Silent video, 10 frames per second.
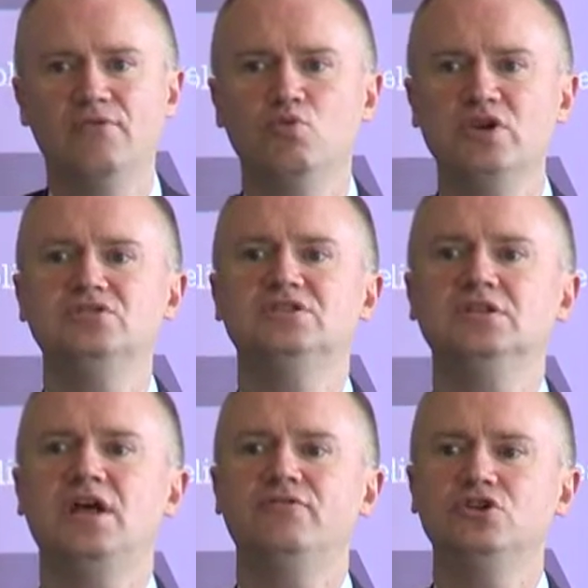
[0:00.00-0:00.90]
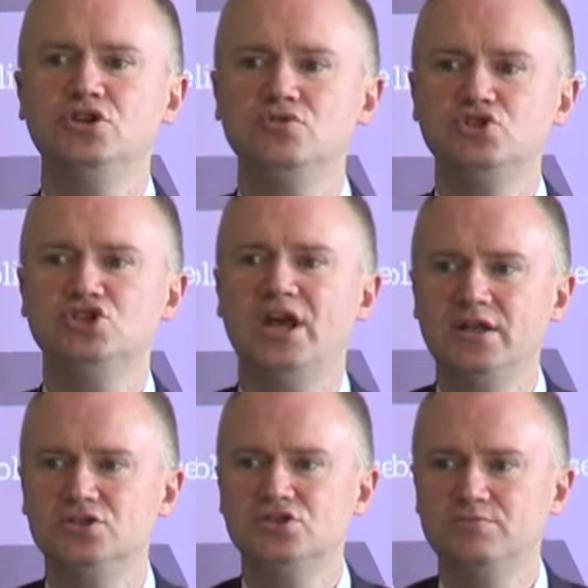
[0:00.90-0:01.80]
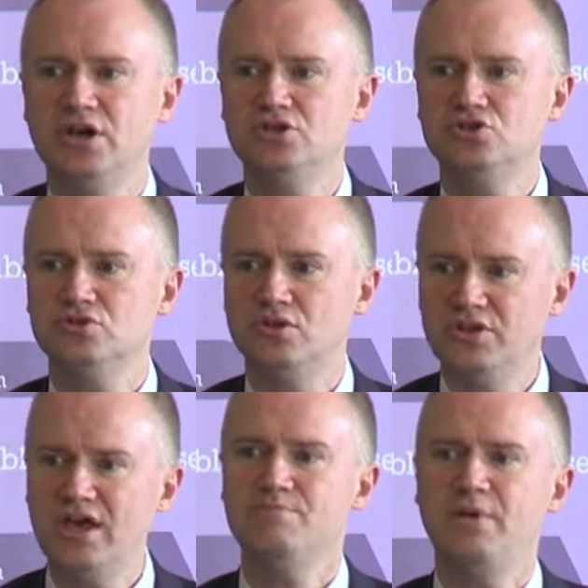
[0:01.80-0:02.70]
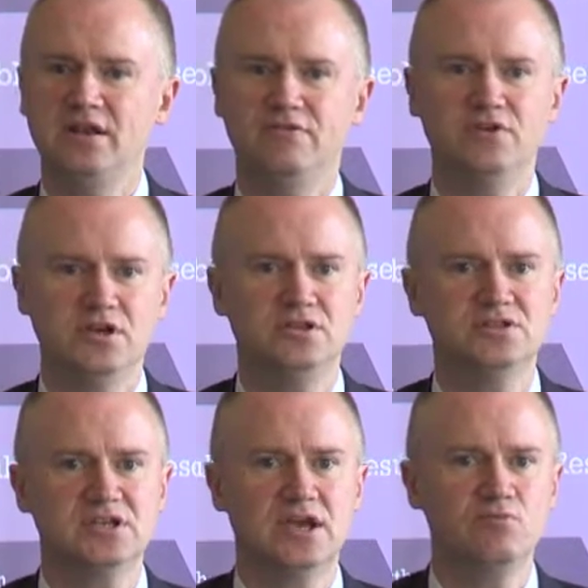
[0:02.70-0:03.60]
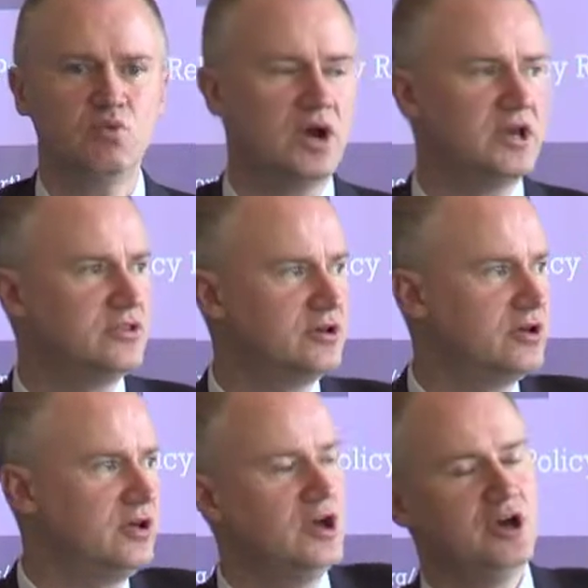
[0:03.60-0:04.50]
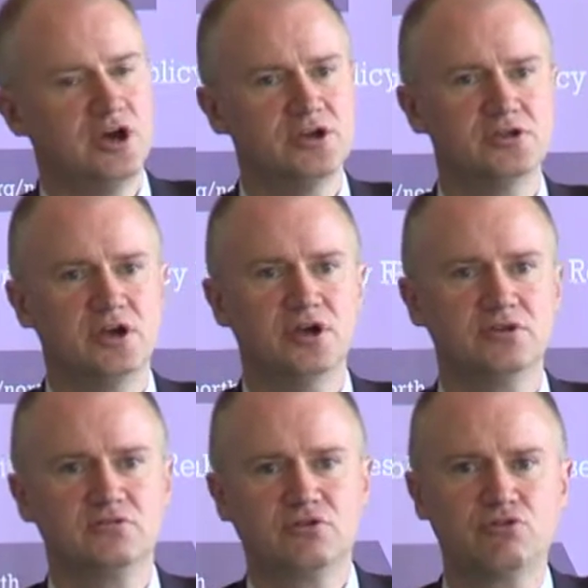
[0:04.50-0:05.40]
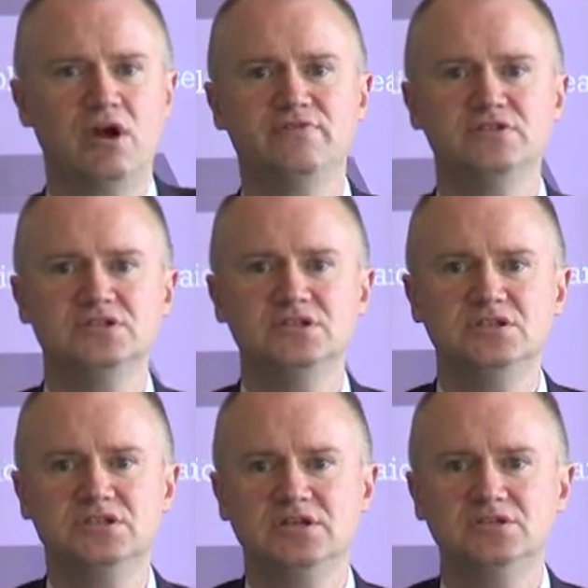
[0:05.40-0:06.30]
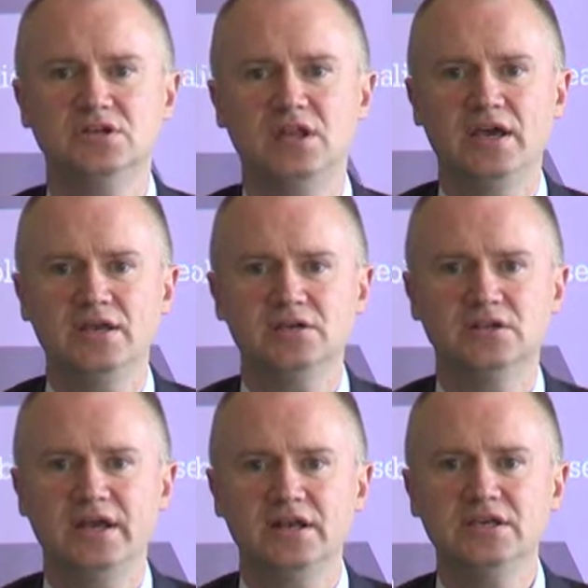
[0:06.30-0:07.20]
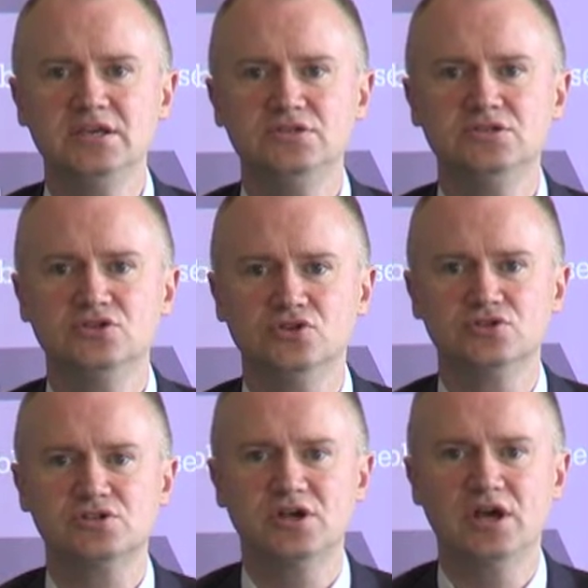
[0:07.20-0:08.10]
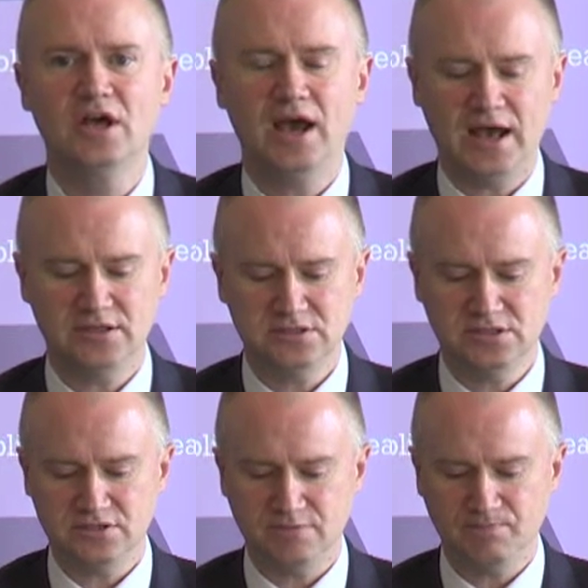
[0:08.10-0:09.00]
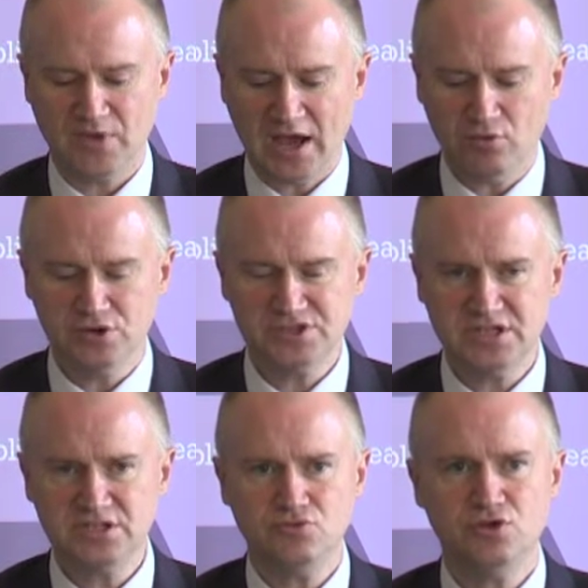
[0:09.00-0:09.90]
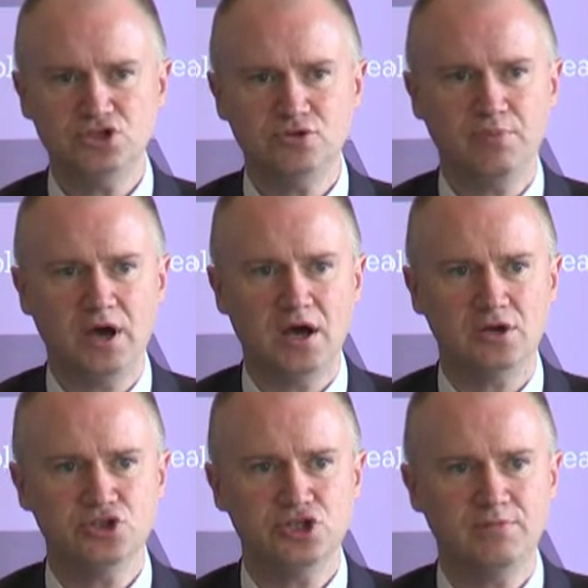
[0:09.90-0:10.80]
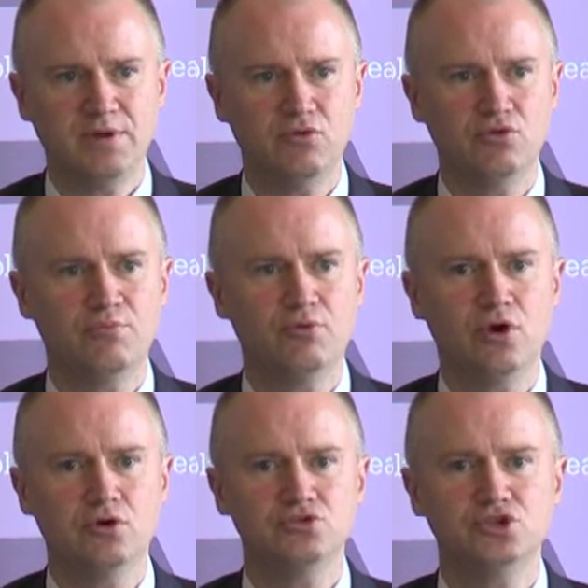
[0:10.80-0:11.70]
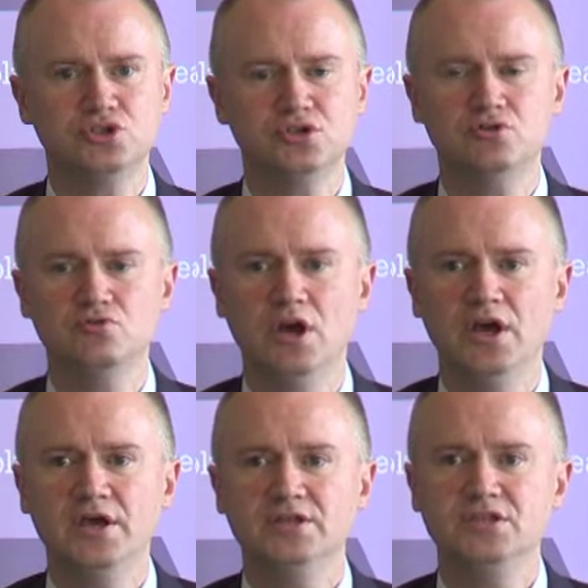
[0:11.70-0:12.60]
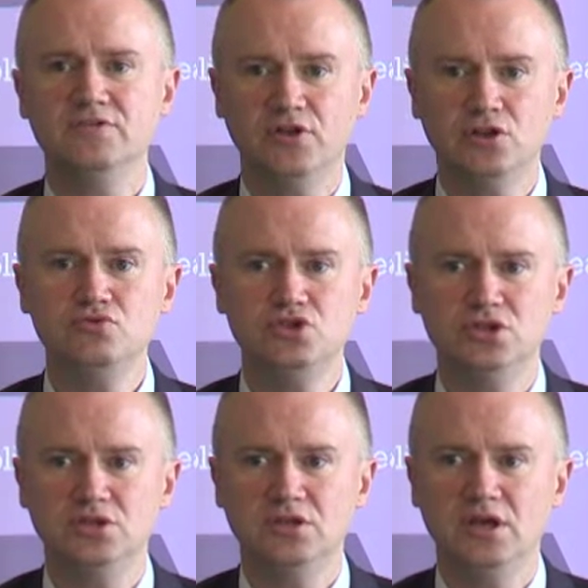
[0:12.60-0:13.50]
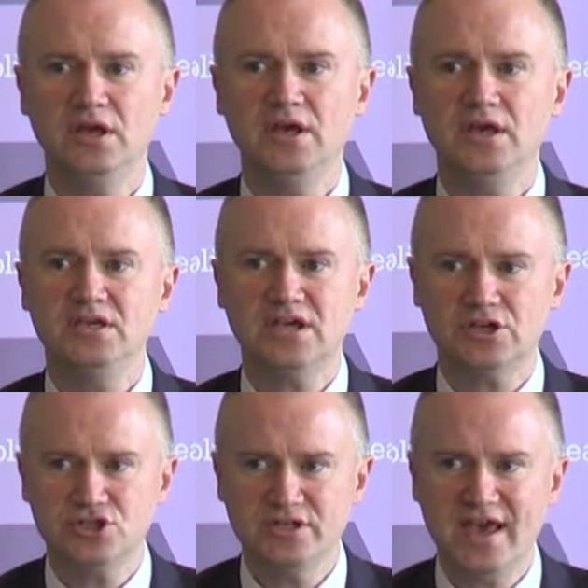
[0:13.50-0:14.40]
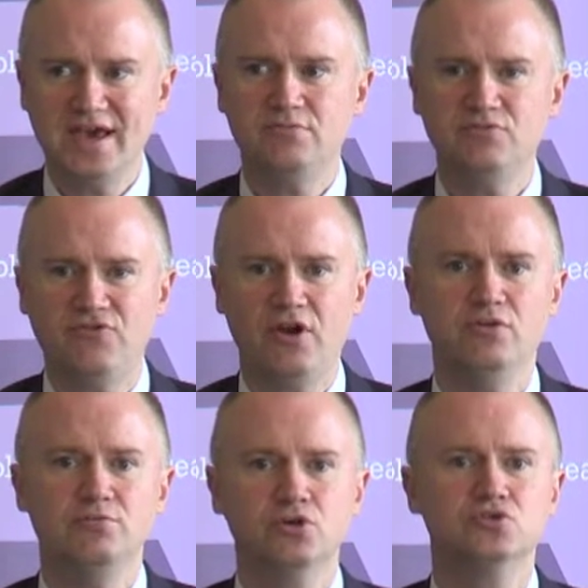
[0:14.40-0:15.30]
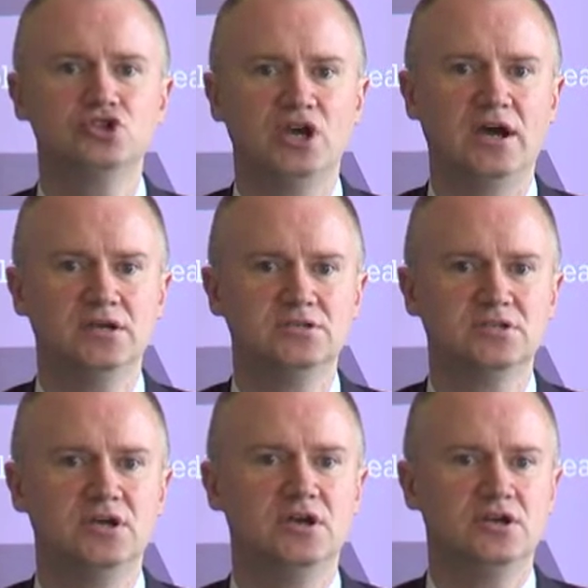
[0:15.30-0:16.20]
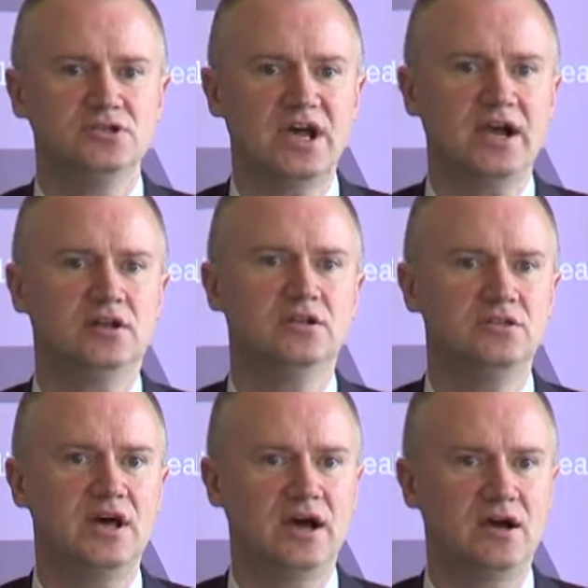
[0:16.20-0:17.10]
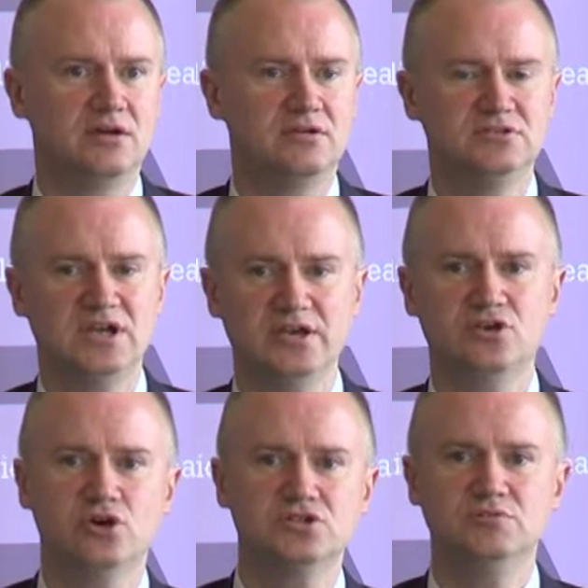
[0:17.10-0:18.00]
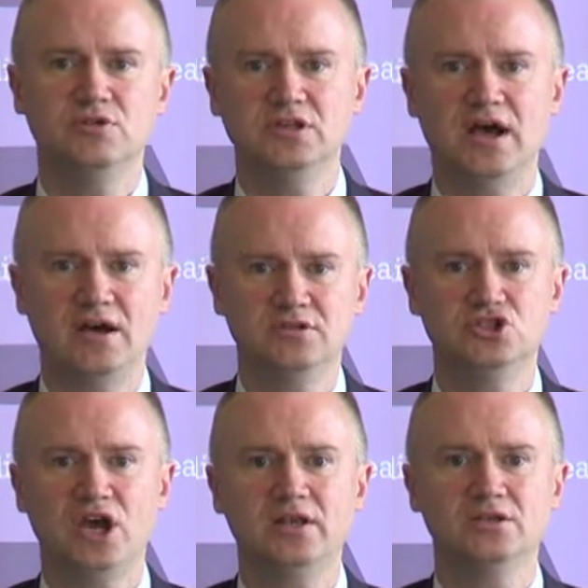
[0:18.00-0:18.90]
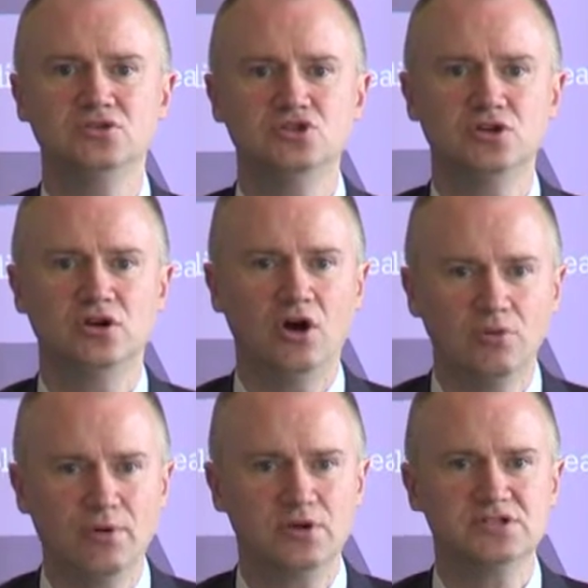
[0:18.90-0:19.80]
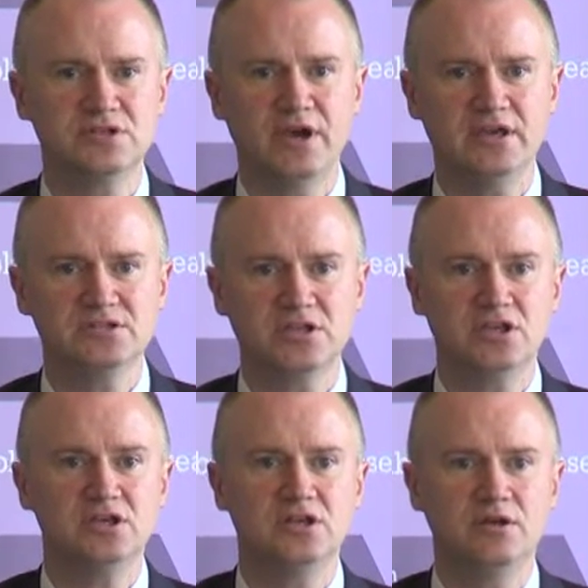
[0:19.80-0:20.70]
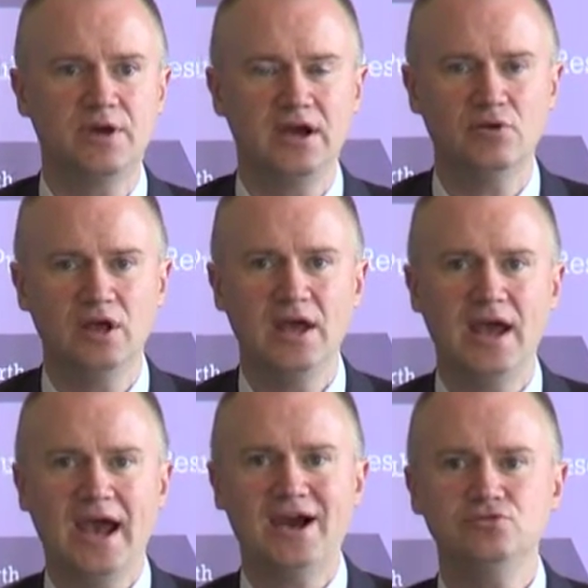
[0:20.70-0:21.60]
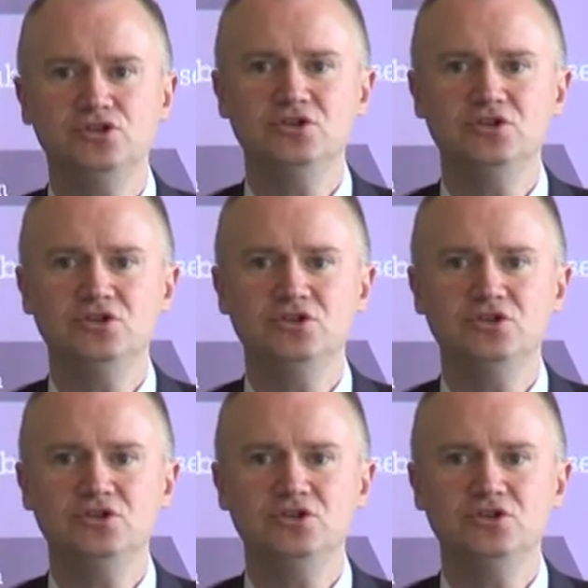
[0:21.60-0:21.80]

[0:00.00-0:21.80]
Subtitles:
we still have a huge challenge to make sure that they benefit in the same way that a thriving city centre like Leeds does. And our city-region partnership, our approach to devolution, is actually aimed very much at tackling that dichotomy, that challenge that all policymakers are thinking about. How do